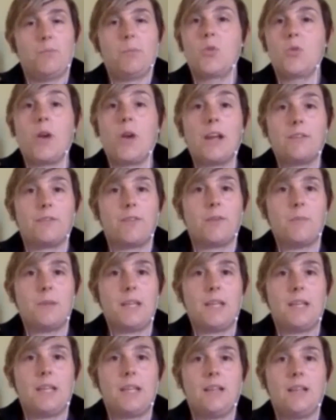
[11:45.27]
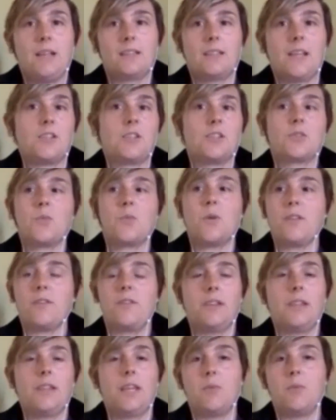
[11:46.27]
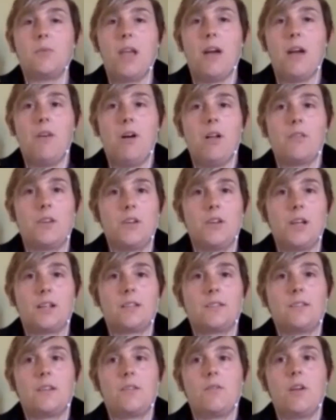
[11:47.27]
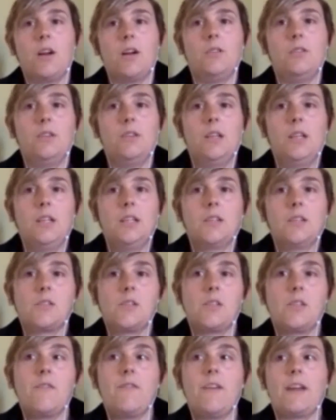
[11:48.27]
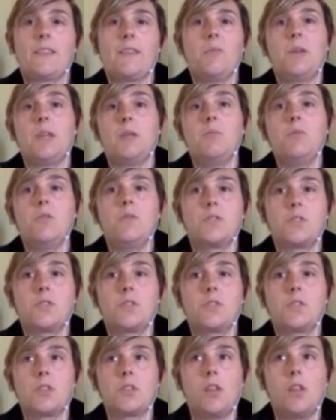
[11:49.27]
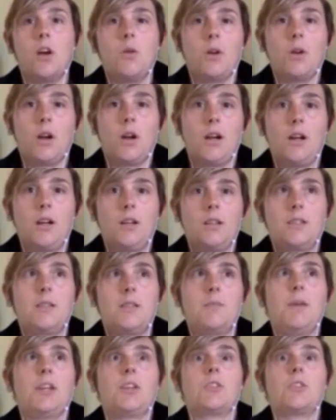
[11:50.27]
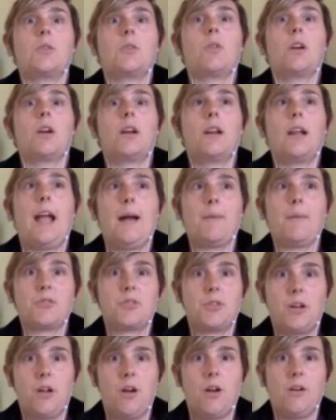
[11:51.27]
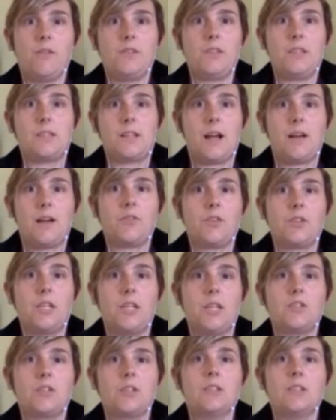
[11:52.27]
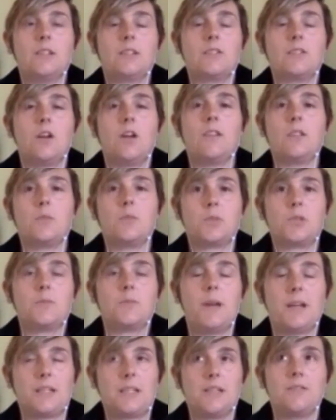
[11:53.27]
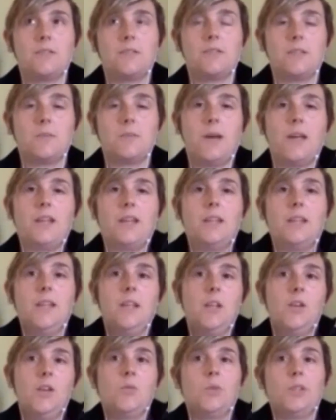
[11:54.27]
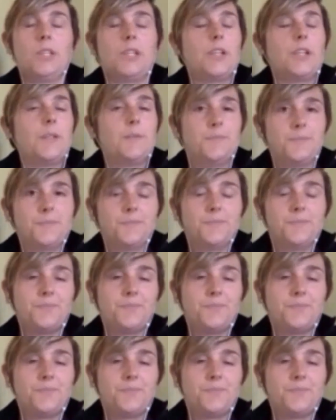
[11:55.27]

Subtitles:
great for me because I just want to feel like we have all of our ducks in a row. So the fact that we can move slower to make sure we're capturing all these conversations and all these perspectives has been really good.